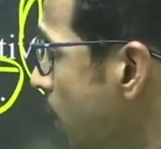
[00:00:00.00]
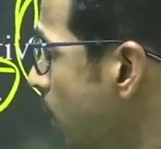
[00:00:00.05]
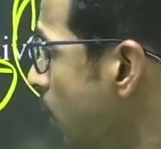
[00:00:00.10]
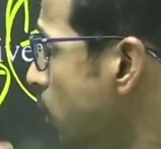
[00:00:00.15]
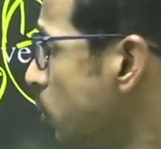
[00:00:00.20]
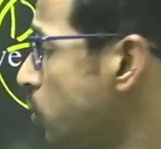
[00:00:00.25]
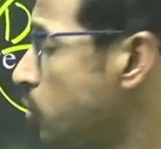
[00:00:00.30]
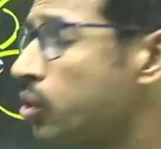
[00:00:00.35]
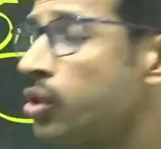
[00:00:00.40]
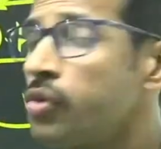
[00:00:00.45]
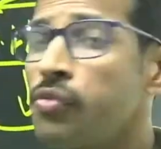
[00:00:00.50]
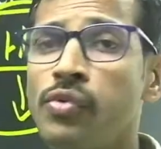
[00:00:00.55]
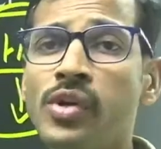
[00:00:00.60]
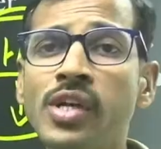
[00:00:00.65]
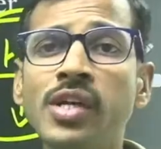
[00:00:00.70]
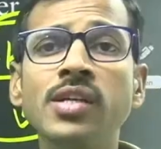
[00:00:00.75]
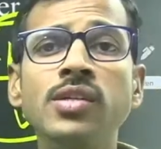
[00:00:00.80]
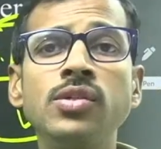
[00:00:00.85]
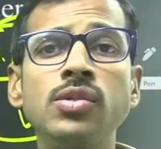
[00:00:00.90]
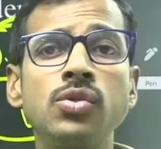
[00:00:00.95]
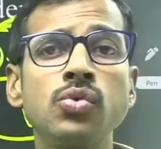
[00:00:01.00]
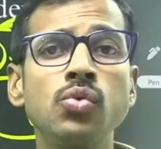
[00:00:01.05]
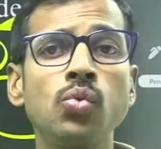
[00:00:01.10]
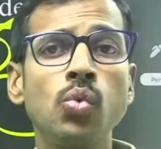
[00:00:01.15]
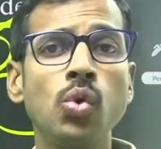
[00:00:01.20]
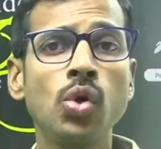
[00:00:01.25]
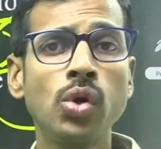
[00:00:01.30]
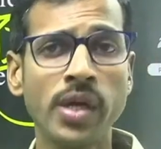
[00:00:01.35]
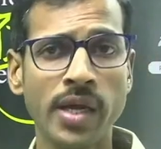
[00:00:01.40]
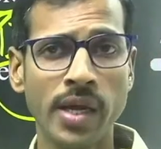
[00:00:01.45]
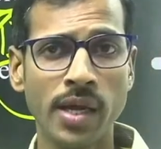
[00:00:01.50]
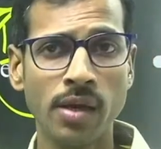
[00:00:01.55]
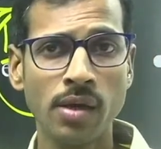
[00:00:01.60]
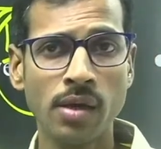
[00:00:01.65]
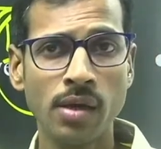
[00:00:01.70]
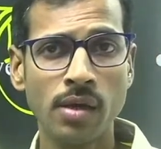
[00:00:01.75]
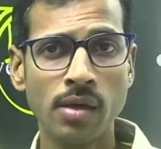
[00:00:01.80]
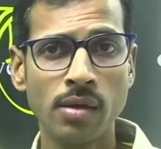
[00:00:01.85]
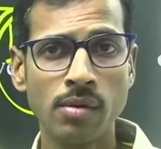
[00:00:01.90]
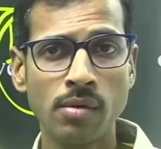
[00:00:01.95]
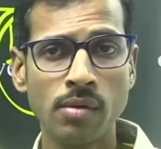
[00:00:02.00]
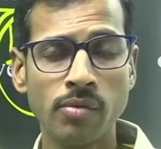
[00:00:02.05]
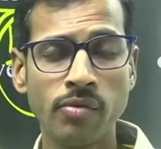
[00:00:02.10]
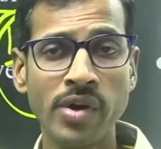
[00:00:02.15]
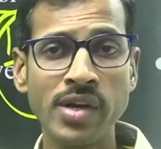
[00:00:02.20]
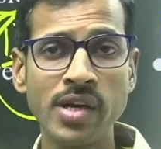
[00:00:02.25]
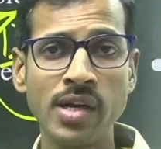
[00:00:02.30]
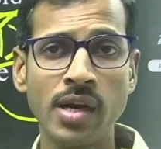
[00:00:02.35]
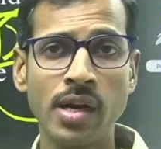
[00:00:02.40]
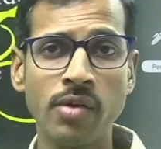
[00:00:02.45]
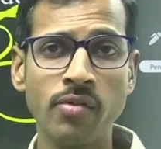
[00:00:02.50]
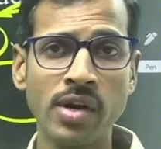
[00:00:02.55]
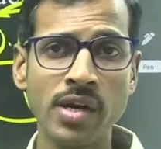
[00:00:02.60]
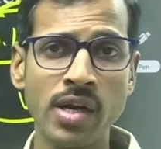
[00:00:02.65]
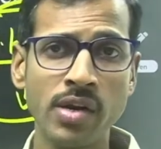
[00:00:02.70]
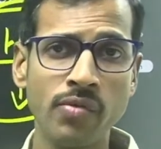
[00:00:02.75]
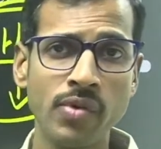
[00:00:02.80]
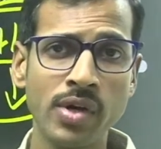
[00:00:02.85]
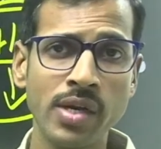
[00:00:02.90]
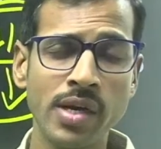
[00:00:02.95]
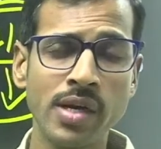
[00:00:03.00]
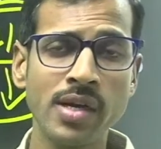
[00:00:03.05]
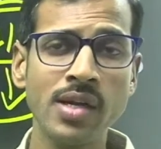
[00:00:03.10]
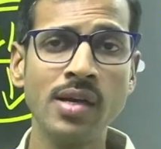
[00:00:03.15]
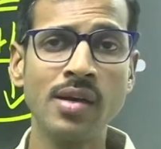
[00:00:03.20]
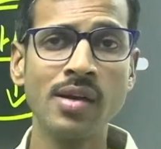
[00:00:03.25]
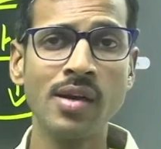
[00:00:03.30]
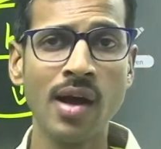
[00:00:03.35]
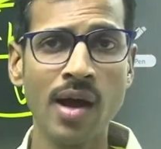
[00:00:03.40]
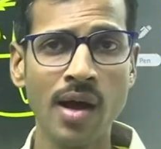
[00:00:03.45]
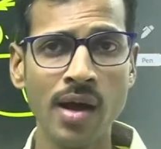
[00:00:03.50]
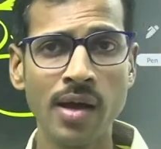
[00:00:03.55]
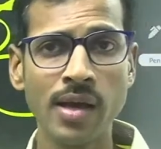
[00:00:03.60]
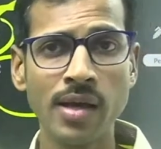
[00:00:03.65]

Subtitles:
so if it is okay, whenever any law